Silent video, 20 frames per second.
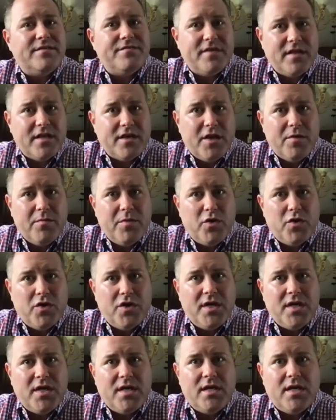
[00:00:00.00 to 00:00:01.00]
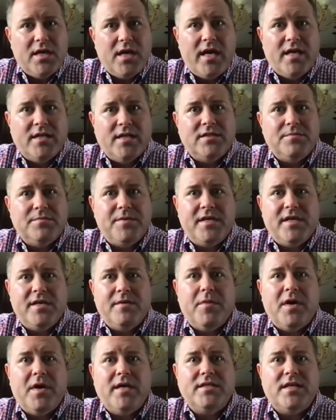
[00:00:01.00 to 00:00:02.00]
in the community and spending
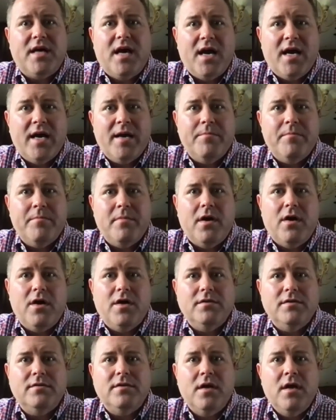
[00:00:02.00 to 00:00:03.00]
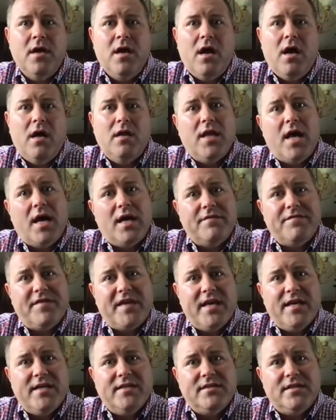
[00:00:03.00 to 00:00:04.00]
my time on a lot of
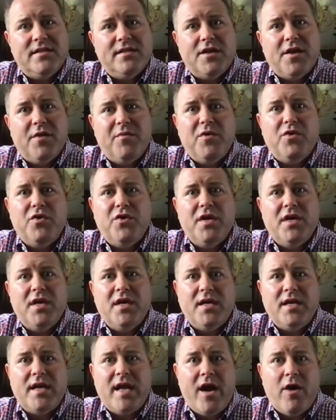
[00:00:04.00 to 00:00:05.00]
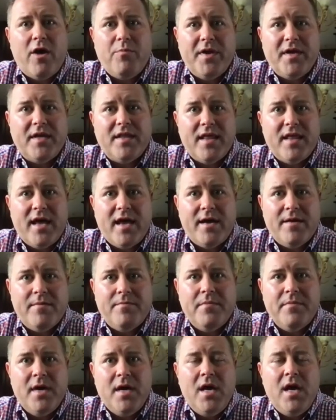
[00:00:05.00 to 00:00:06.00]
kids in the community and helping them
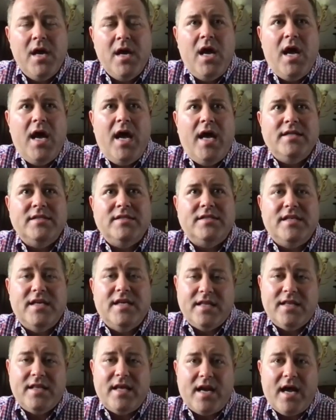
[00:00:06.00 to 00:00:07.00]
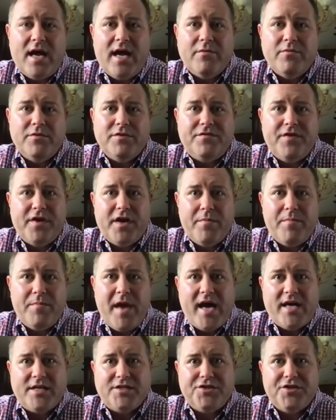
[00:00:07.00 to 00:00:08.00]
and seeing that I was very
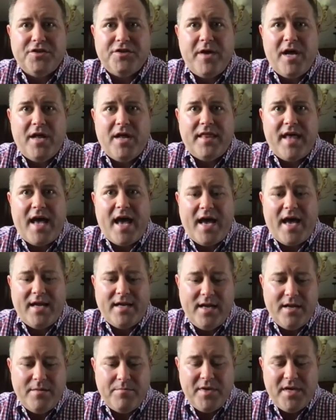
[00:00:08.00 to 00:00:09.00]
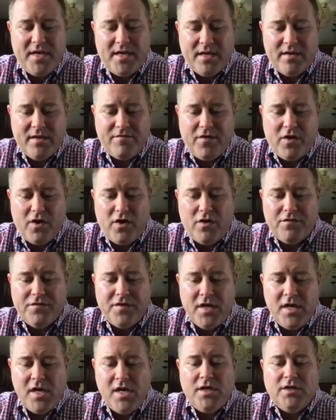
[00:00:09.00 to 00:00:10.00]
passionate about that and being involved.
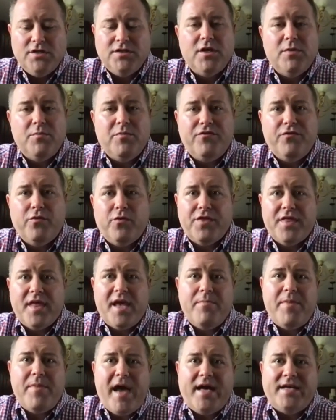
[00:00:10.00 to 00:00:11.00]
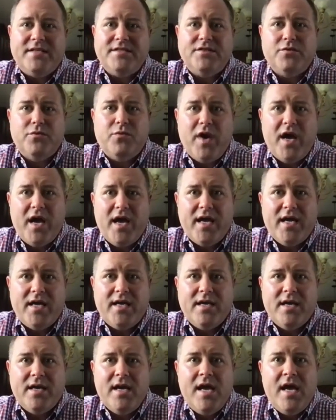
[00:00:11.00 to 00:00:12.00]
So before they passed
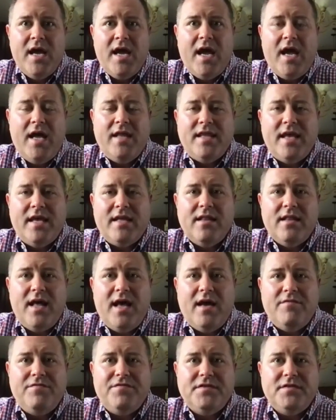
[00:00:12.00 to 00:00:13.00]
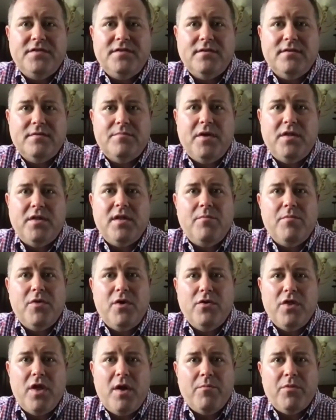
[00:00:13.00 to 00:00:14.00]
away and they left Palumbo
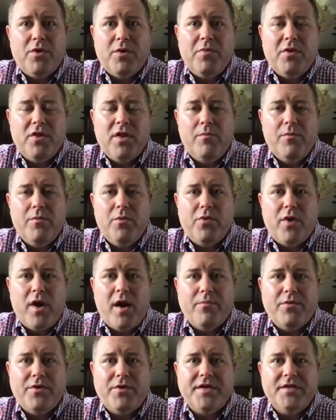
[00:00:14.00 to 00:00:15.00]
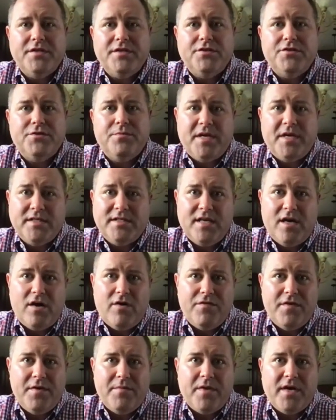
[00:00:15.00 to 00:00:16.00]
Lumber, Palumbo Properties to
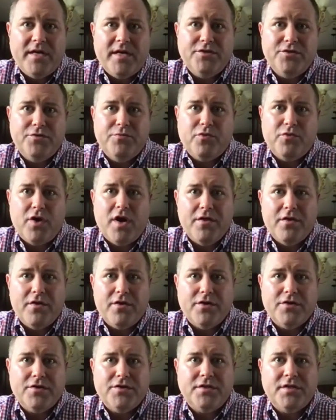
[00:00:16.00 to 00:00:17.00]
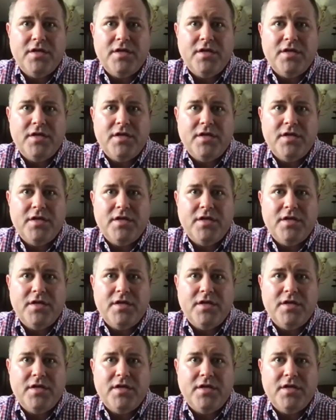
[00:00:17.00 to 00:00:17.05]
myself and my two brothers,